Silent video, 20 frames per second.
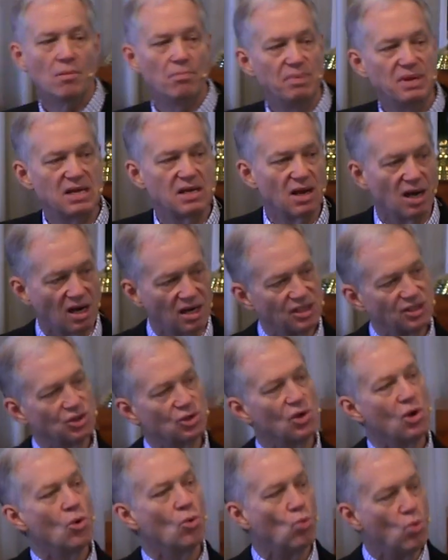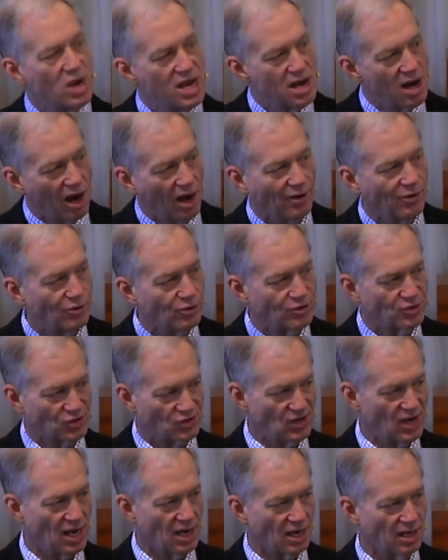because we
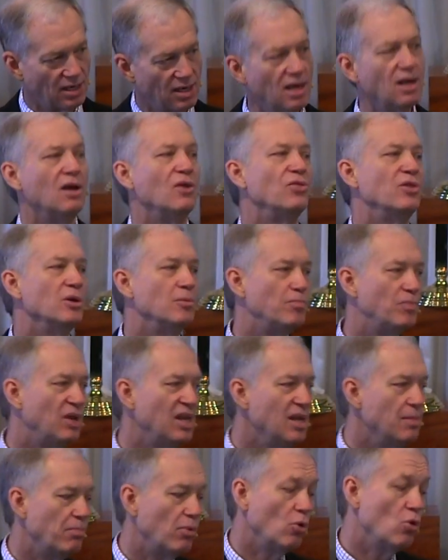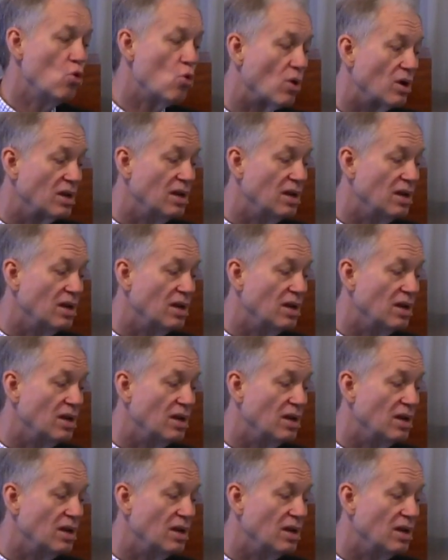understand that people who are